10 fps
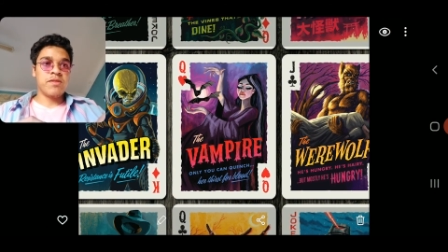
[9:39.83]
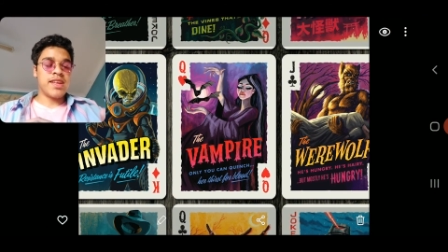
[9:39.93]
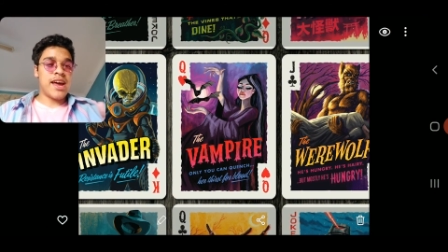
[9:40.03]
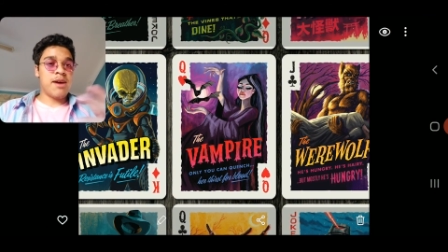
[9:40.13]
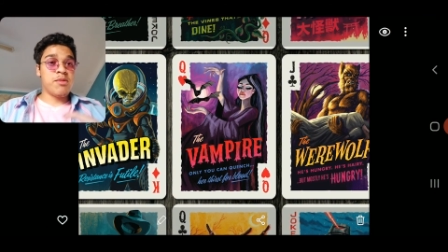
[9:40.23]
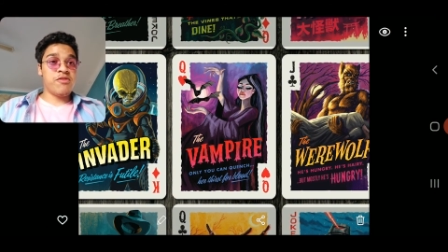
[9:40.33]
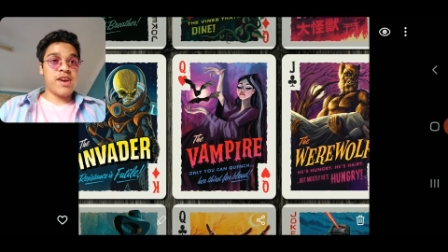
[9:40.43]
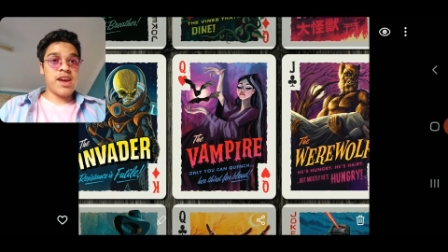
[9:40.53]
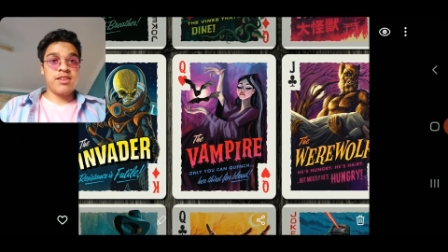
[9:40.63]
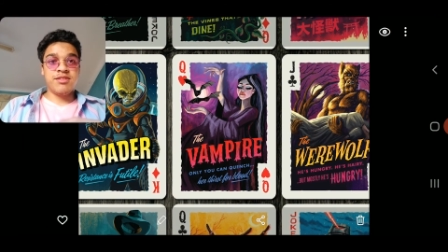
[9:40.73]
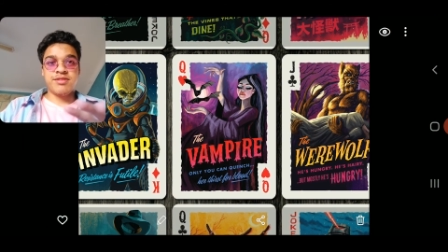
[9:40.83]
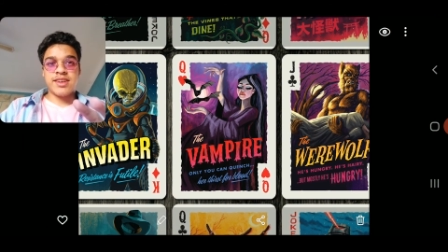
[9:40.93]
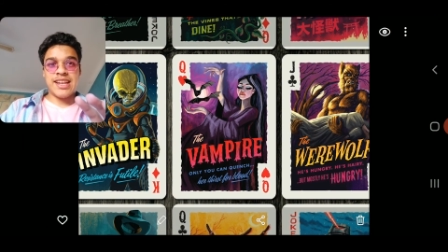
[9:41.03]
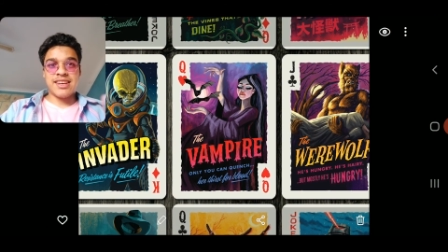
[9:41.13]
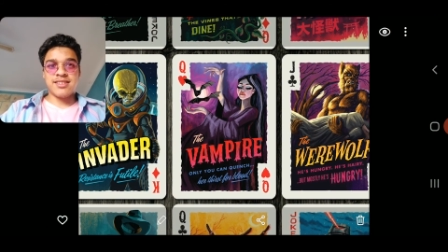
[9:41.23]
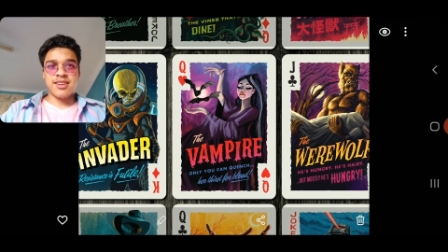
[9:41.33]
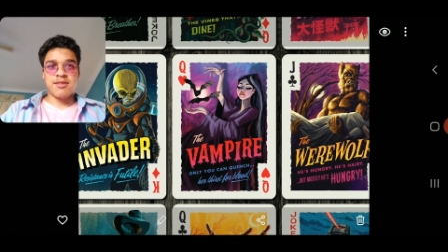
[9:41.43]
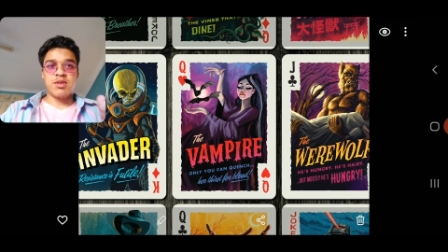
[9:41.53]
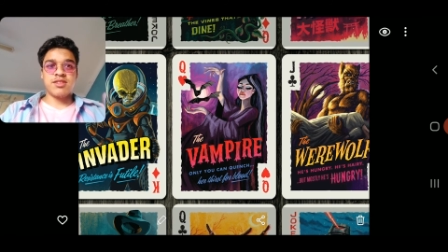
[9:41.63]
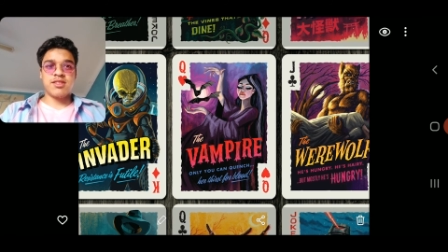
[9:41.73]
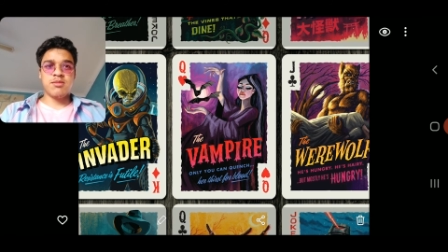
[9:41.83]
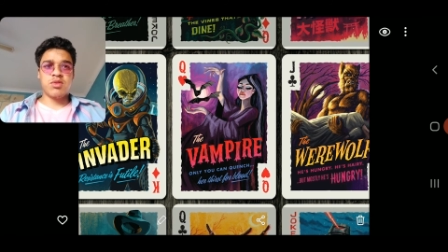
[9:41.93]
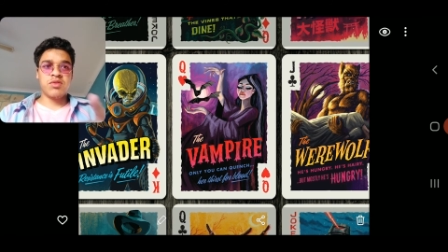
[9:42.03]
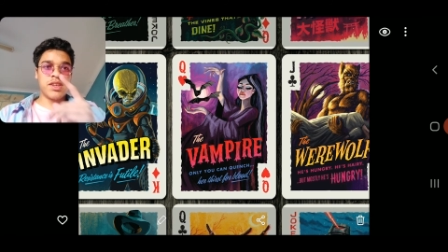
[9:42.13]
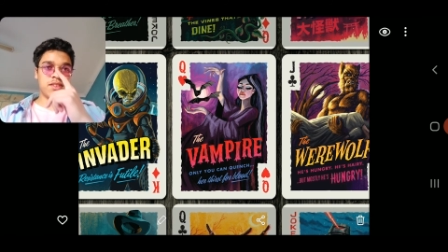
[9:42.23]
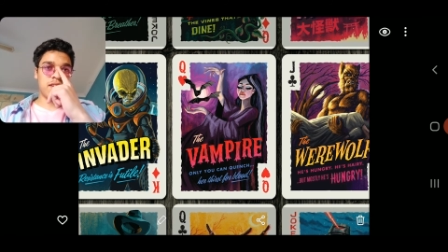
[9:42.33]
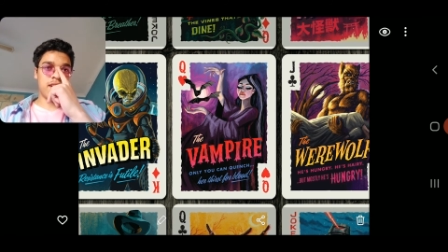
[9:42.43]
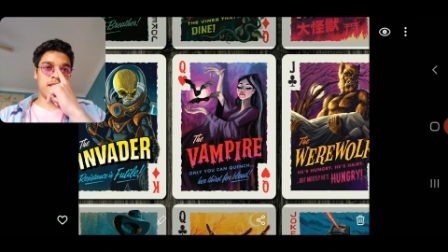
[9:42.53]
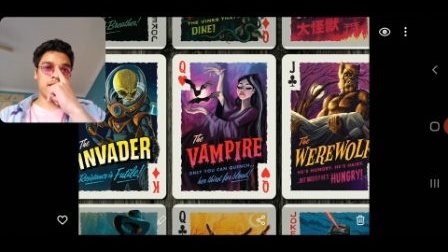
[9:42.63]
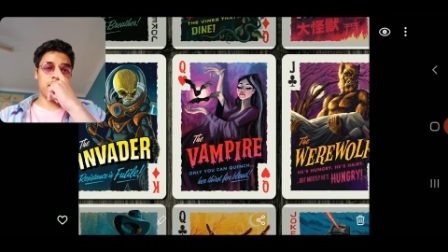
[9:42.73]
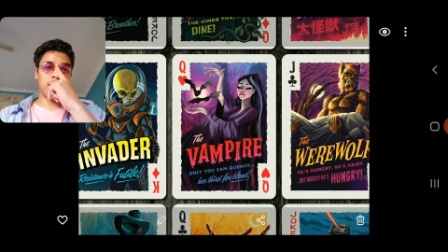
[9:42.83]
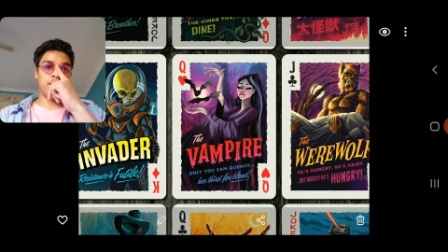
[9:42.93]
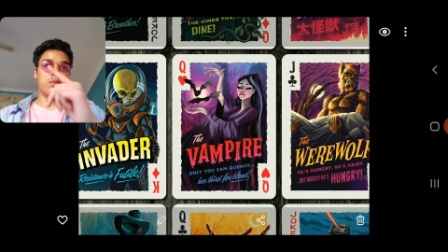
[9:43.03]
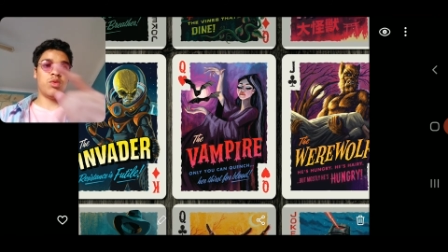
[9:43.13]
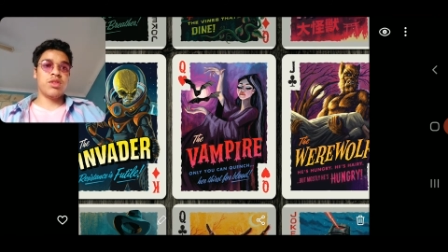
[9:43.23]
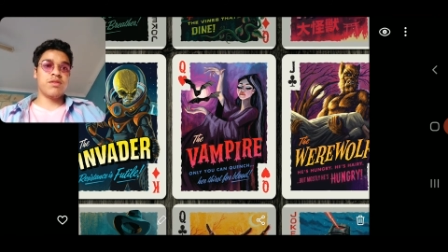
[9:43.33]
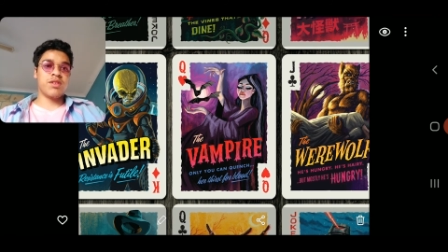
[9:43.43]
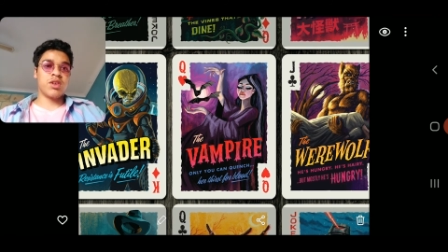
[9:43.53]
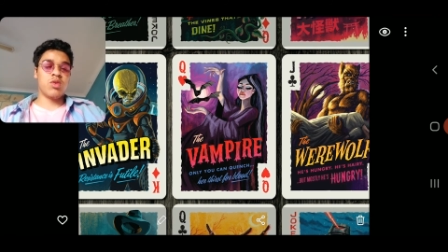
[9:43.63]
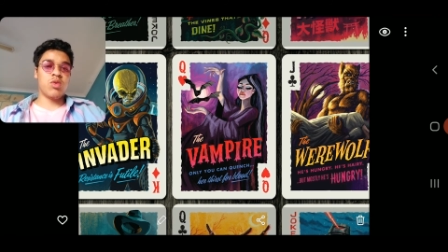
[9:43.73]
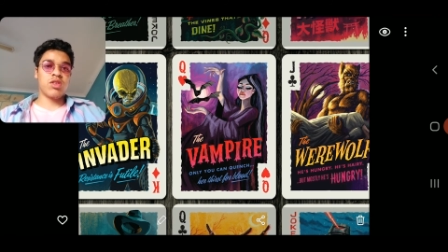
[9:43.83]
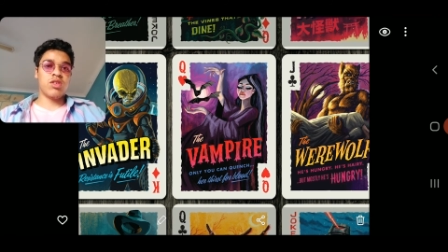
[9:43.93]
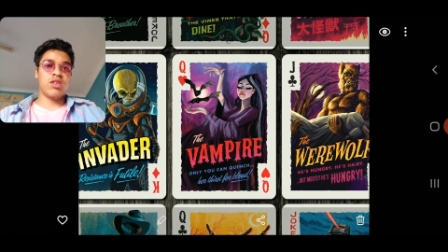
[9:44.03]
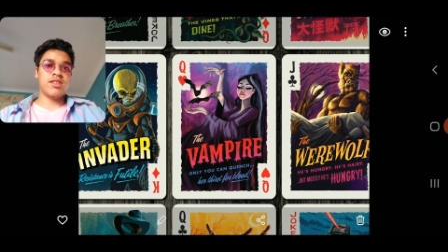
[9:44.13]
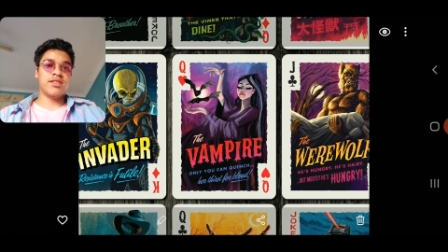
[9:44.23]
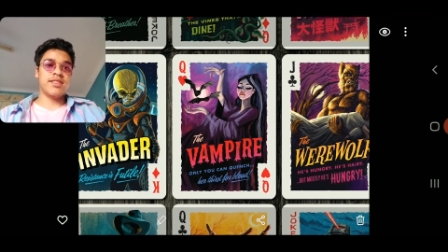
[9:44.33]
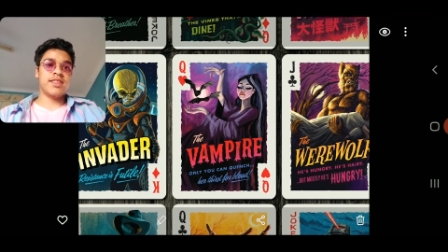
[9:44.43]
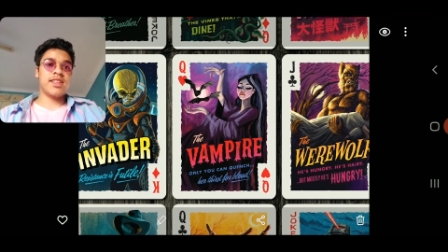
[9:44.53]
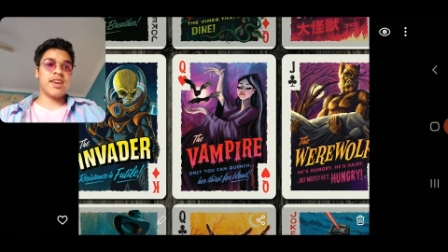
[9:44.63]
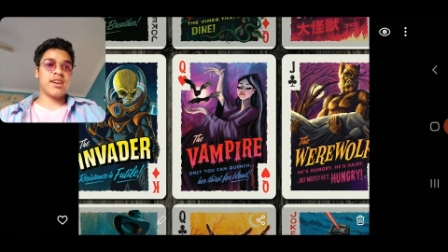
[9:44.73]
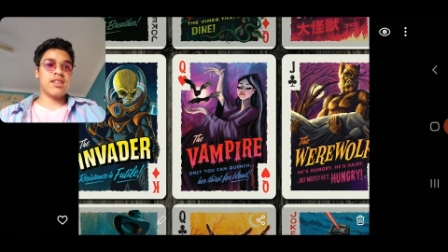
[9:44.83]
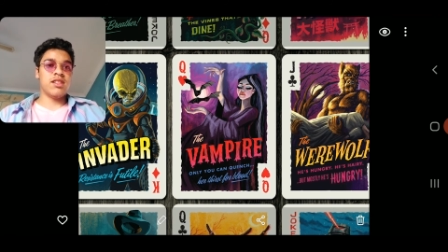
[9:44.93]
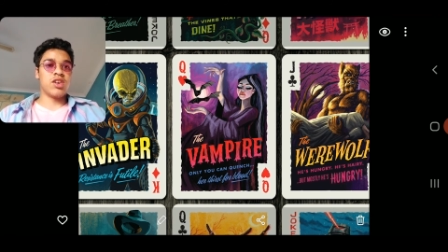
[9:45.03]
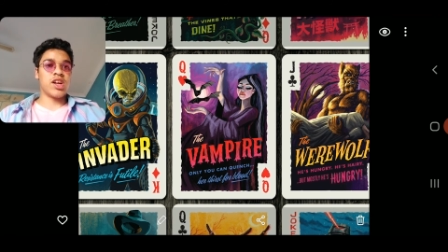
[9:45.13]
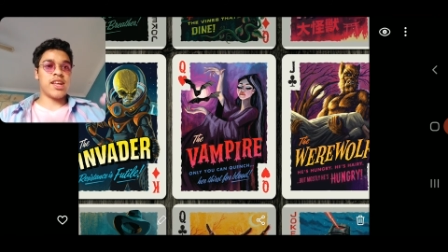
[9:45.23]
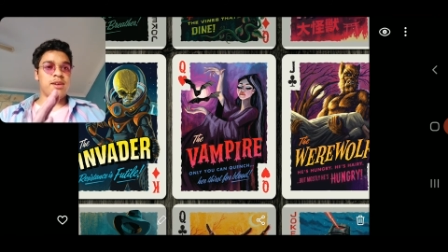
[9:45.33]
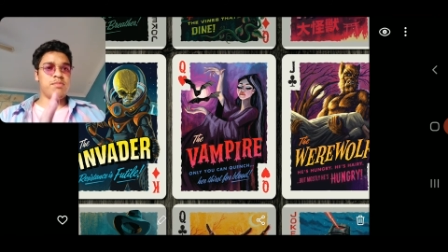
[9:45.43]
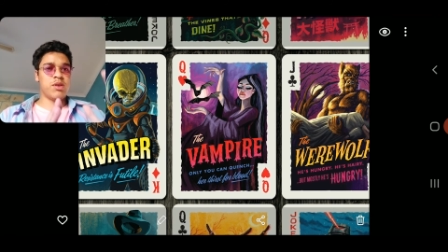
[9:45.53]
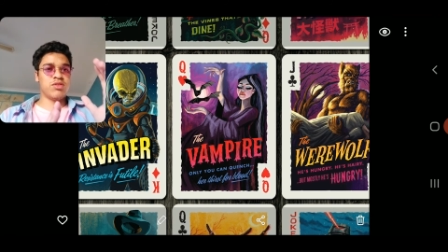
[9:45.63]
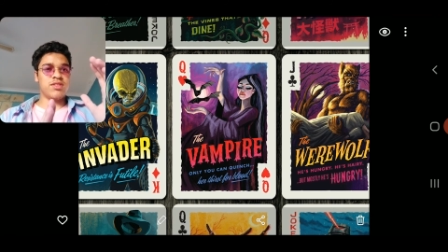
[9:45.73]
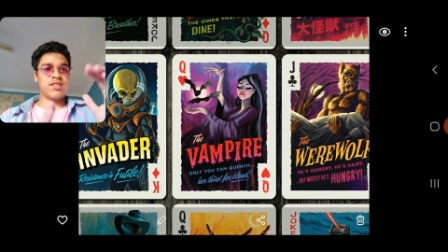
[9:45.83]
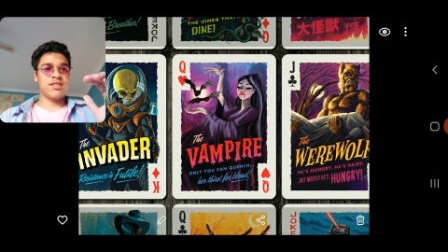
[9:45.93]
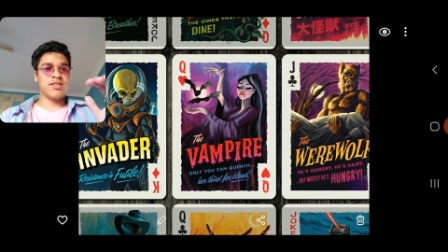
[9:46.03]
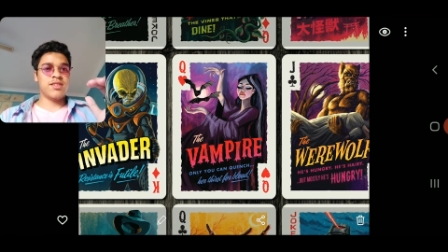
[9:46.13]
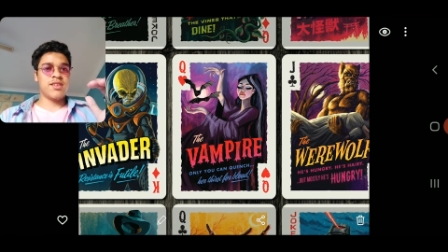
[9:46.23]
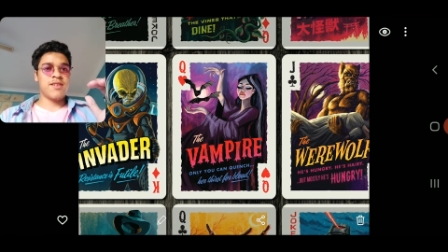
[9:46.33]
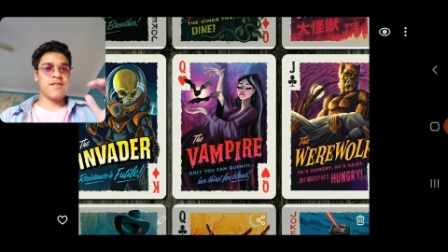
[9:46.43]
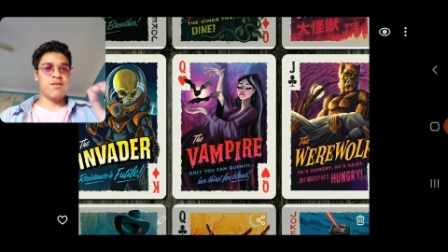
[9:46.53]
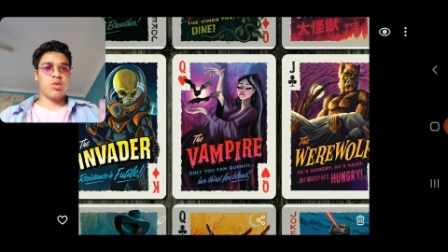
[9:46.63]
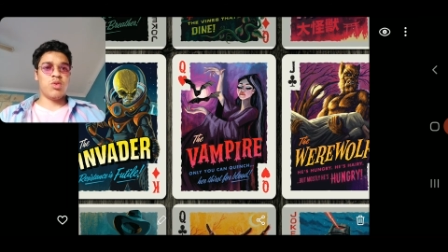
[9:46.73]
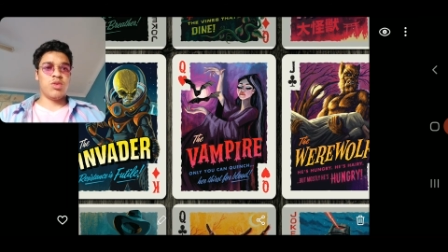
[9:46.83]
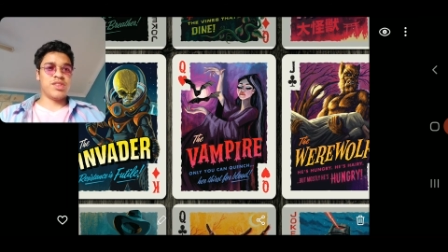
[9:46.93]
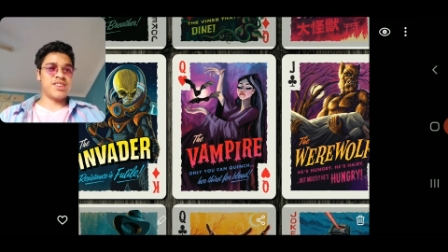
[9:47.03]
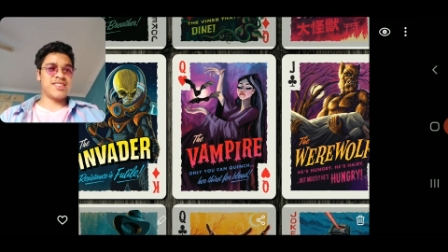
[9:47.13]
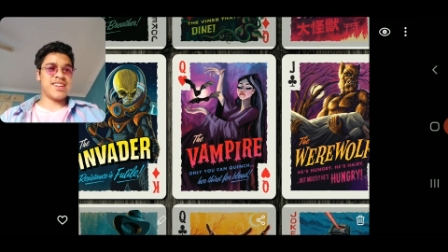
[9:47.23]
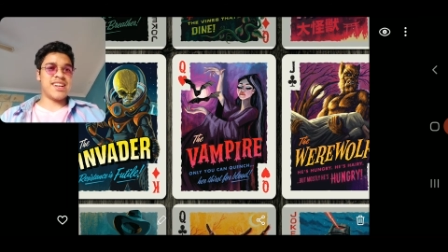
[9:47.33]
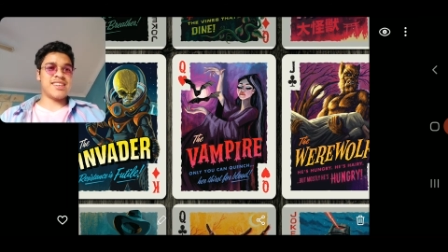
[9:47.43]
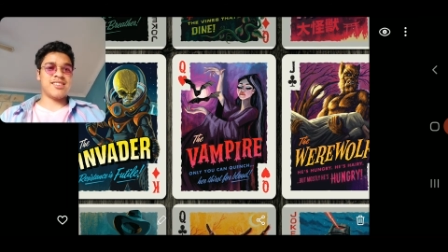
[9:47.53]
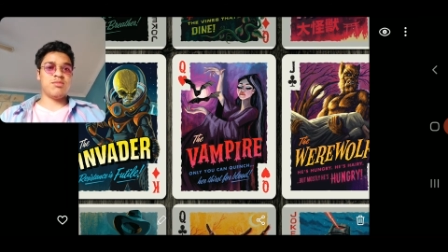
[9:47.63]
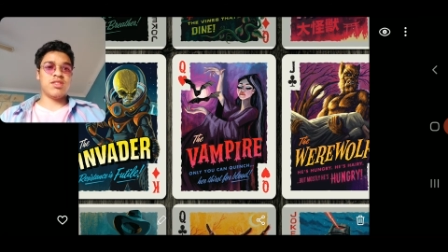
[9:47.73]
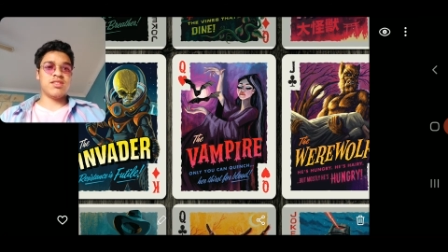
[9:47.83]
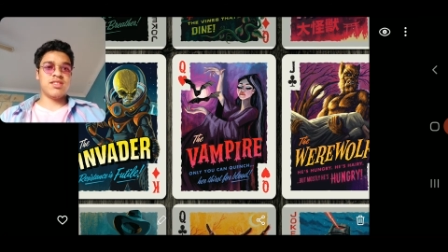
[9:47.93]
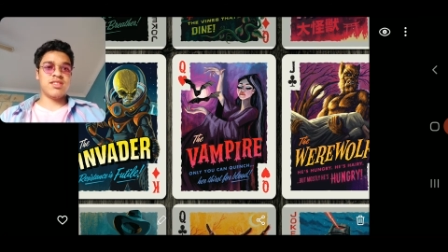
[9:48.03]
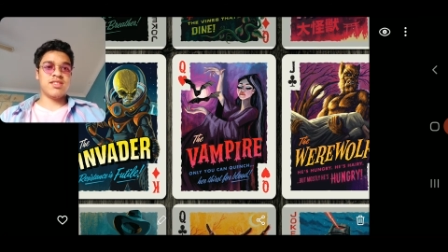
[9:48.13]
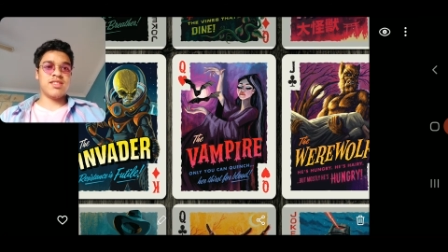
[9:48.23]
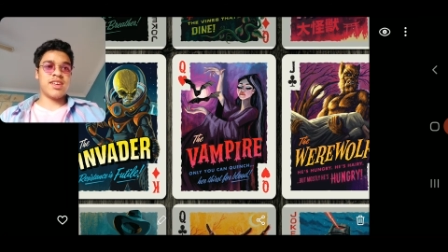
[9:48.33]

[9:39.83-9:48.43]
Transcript: I'm a fan of classic monster movies, and all of the court cards in the deck look like posters for all these classic monsters.